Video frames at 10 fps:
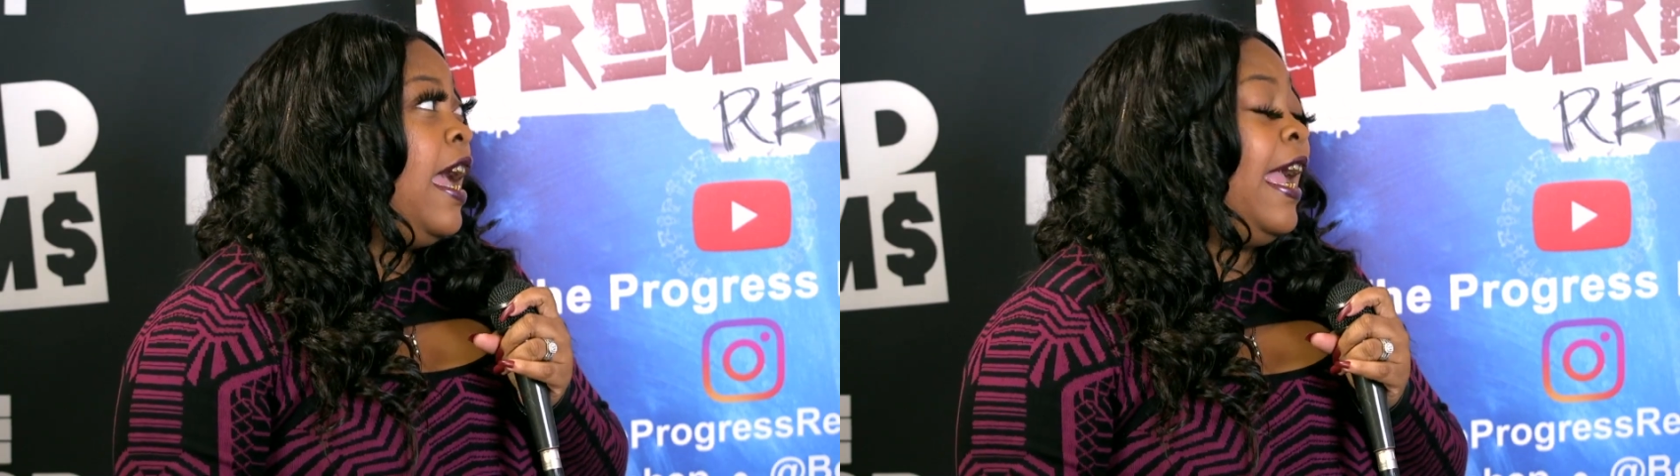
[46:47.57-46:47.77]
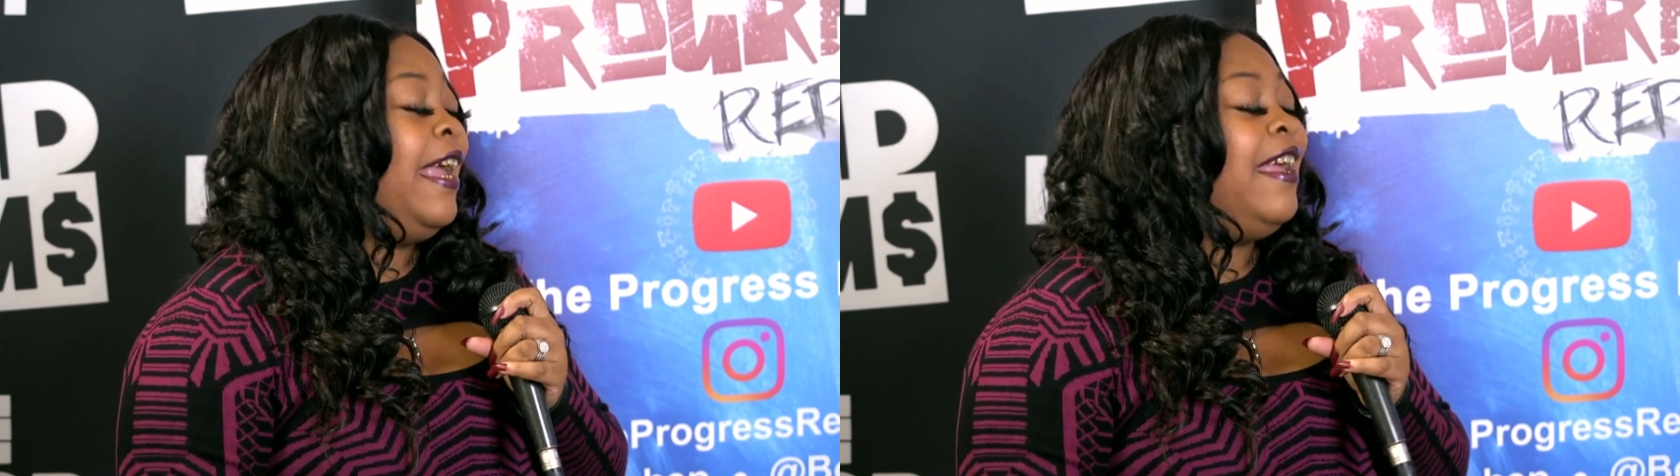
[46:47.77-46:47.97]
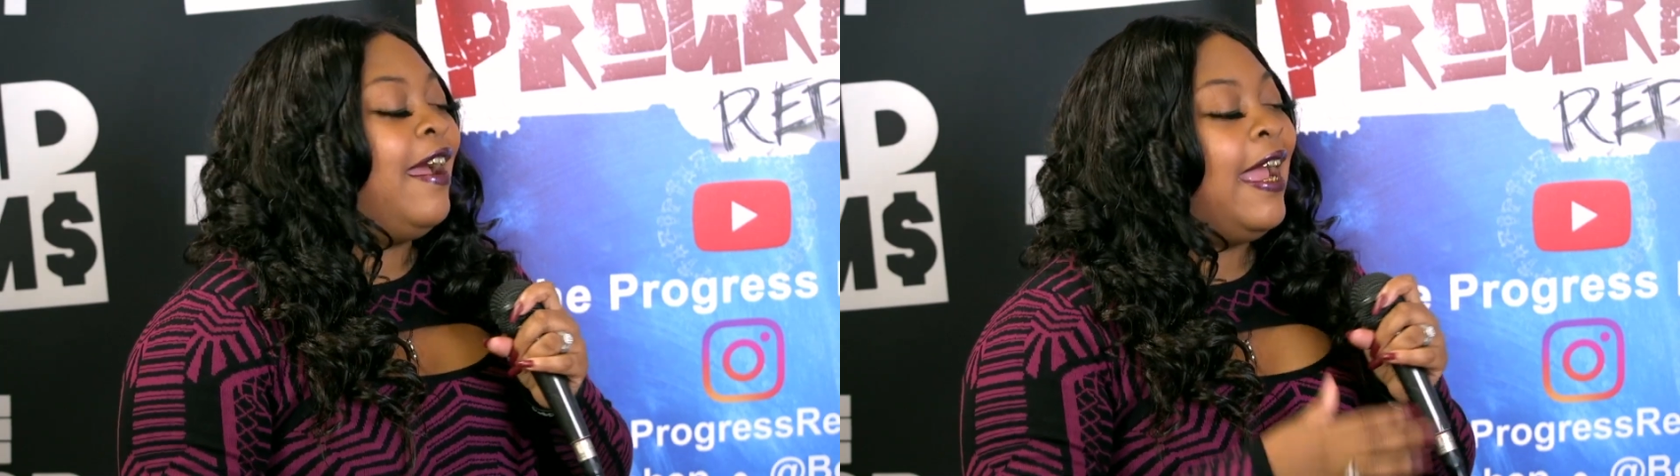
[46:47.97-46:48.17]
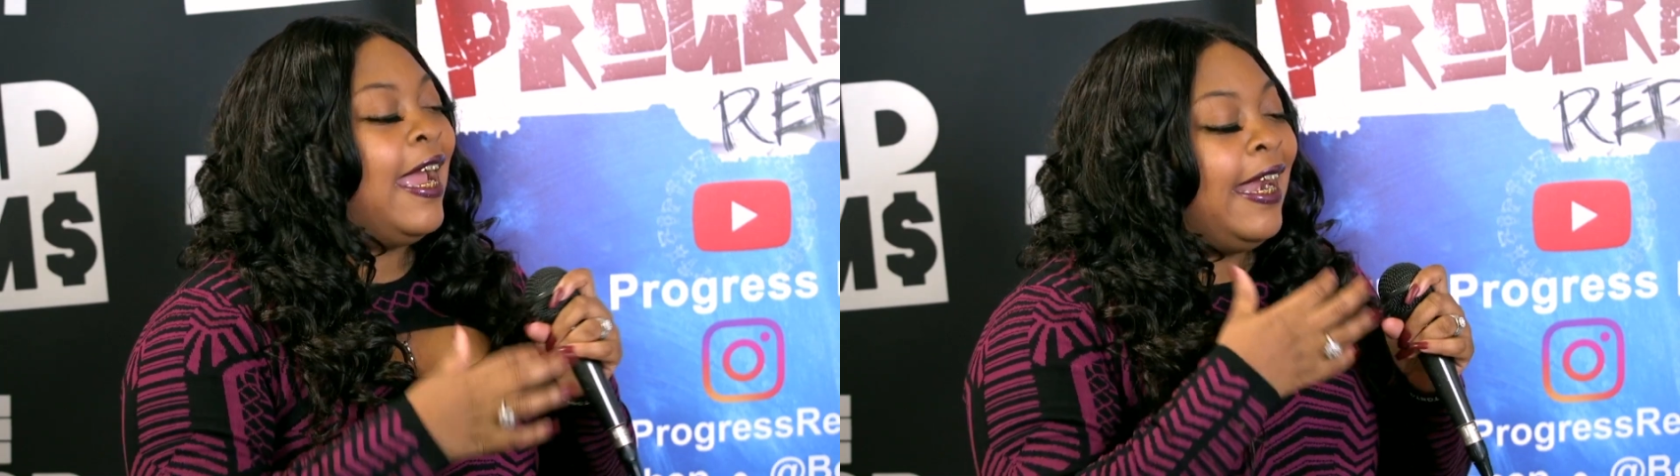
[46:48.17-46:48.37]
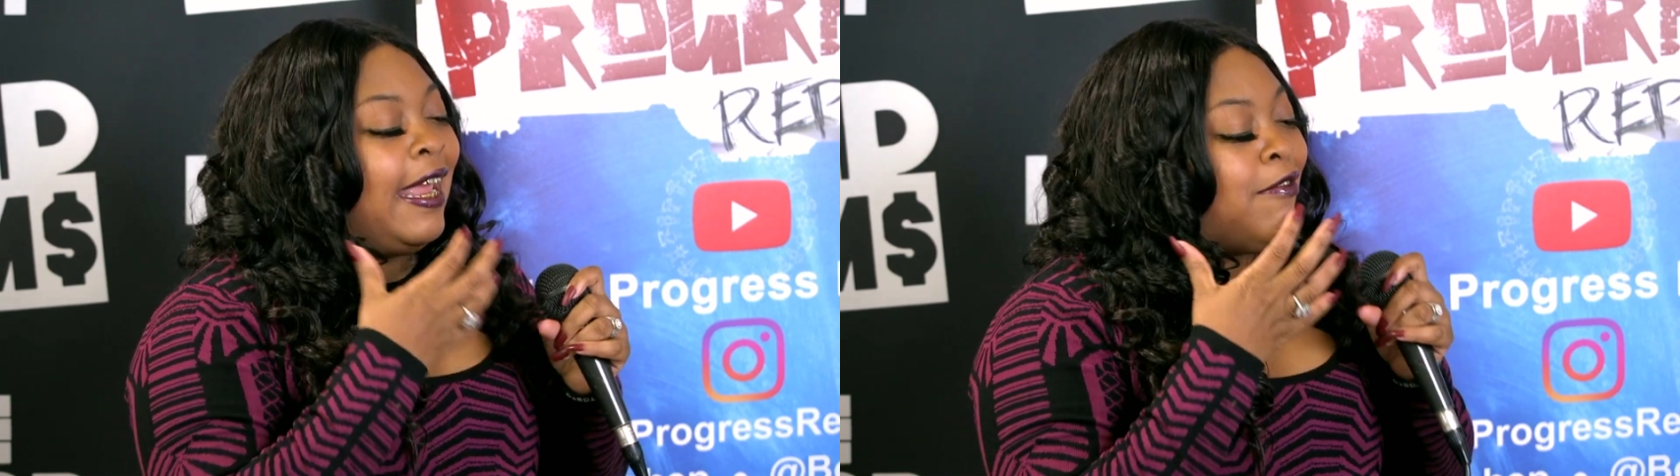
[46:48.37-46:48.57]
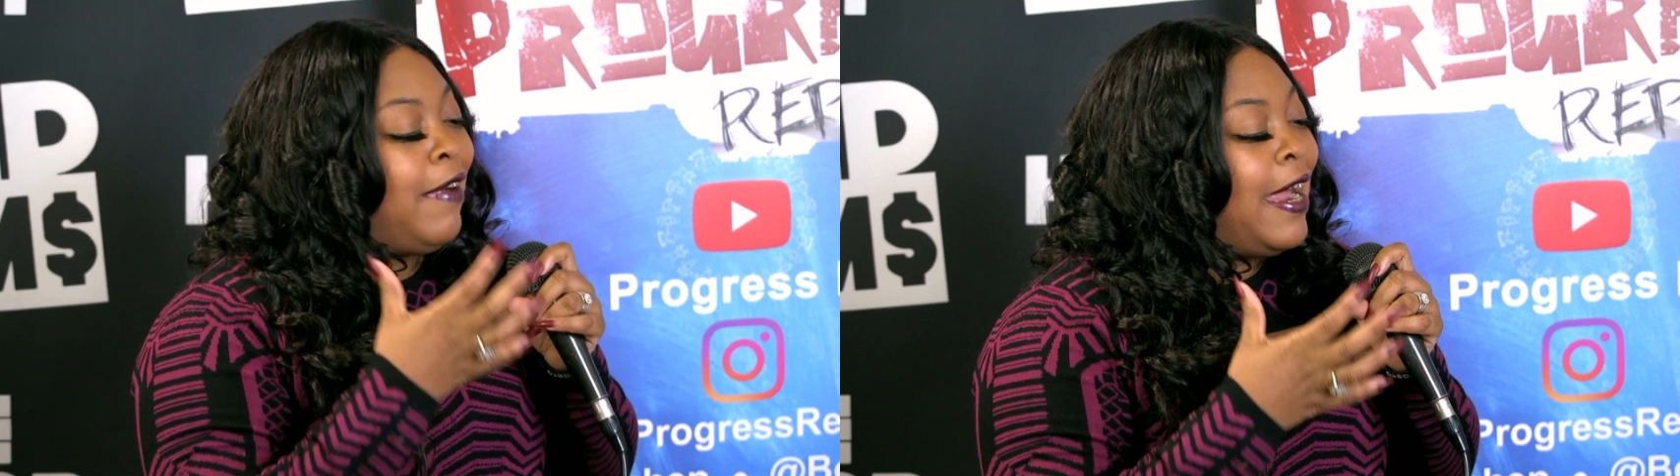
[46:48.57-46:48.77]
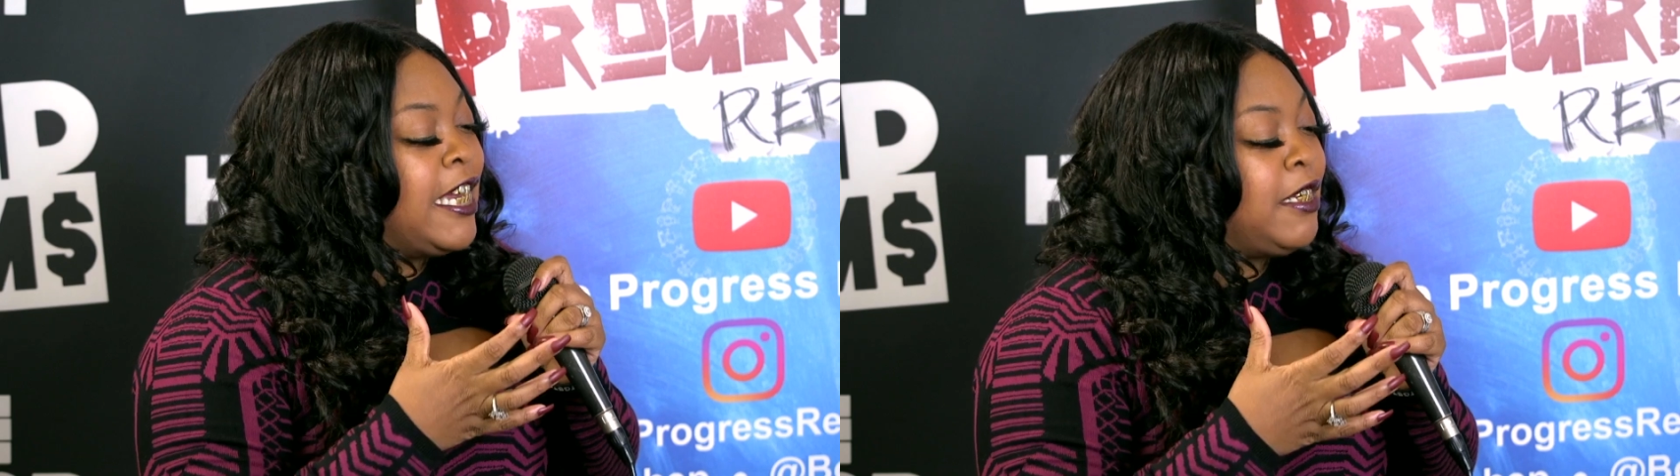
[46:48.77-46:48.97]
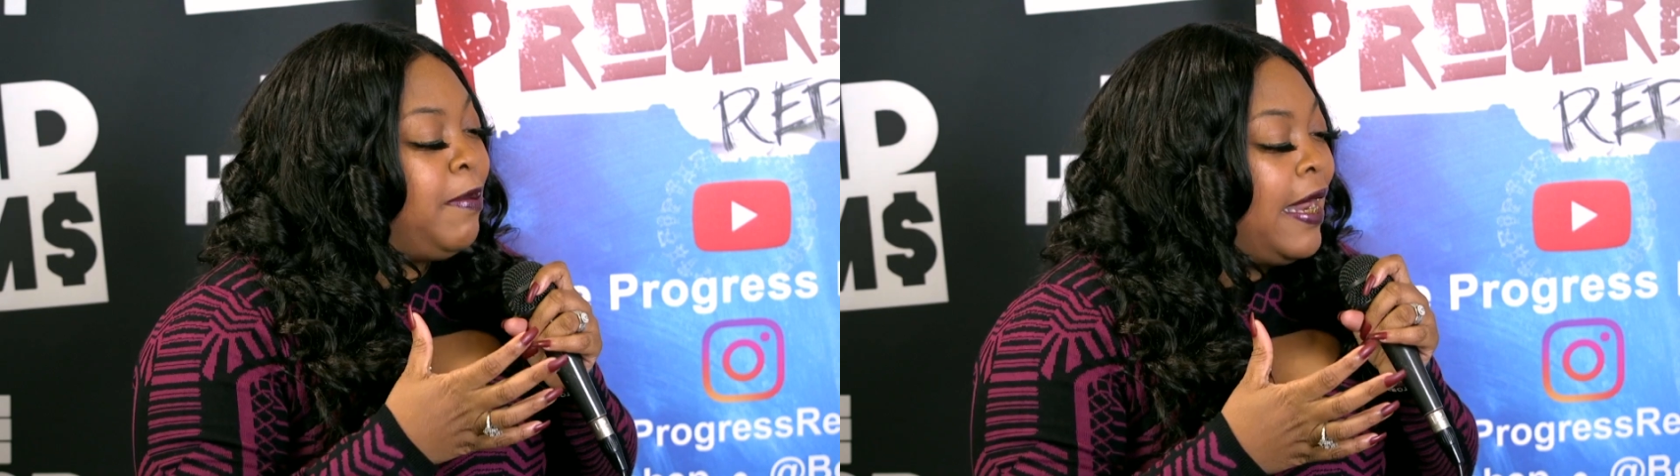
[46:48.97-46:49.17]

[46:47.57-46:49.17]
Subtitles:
And he had that raspy,